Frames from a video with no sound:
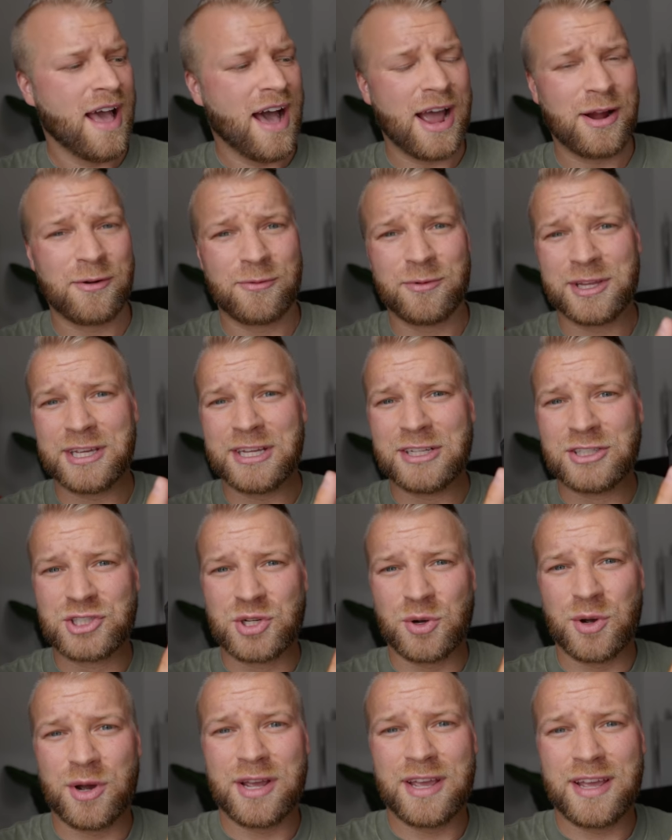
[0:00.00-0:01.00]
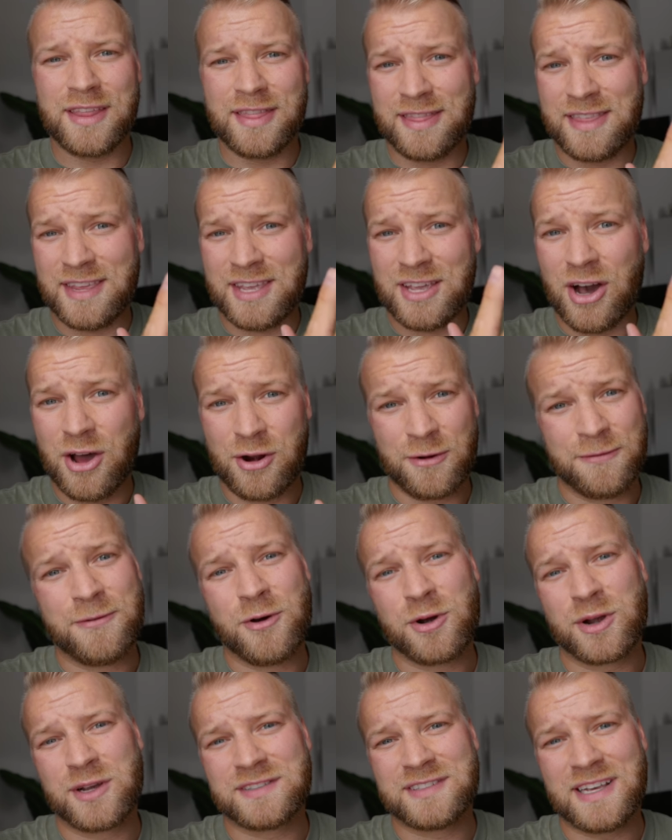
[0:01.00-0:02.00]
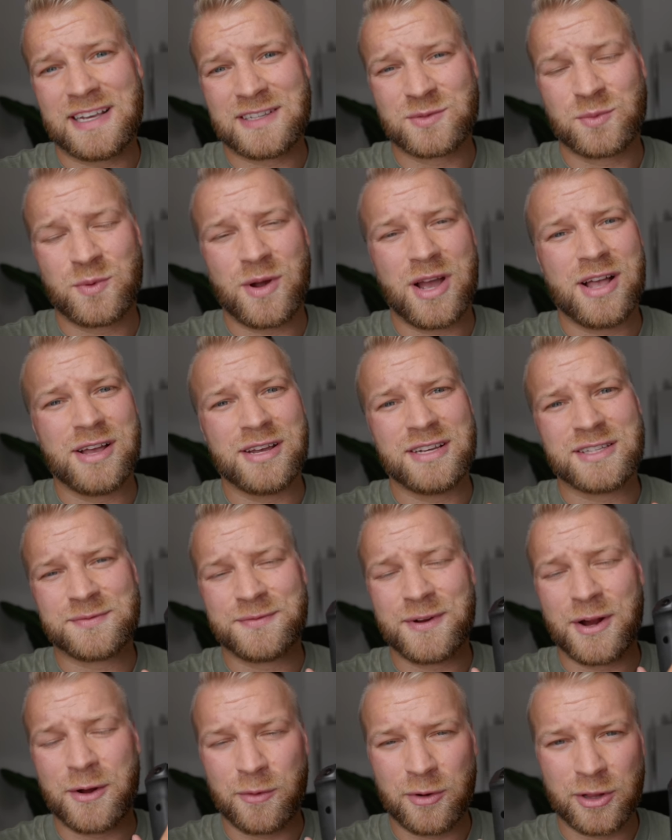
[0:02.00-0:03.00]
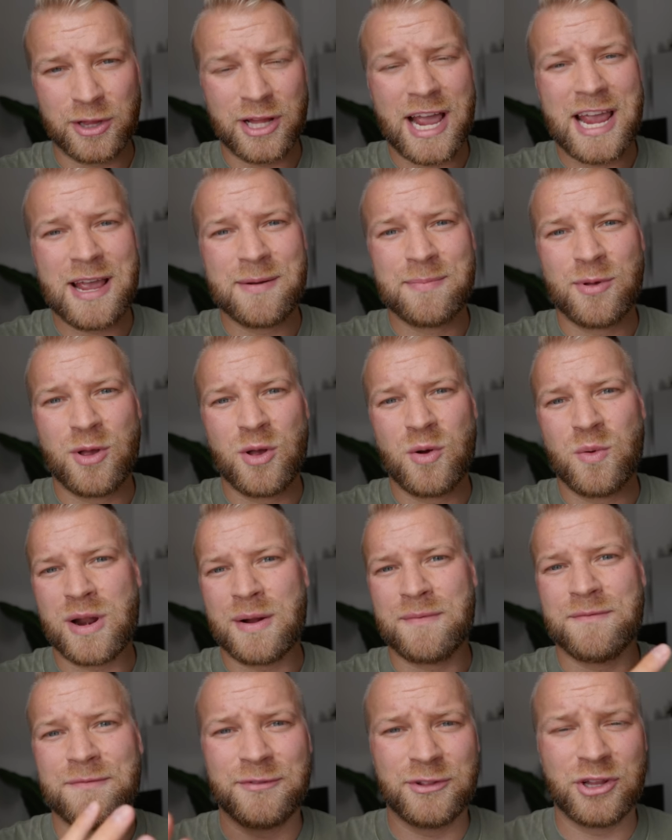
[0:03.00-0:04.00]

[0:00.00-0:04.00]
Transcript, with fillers: I really enjoy the autofocus as well. It's very reliable. When I'm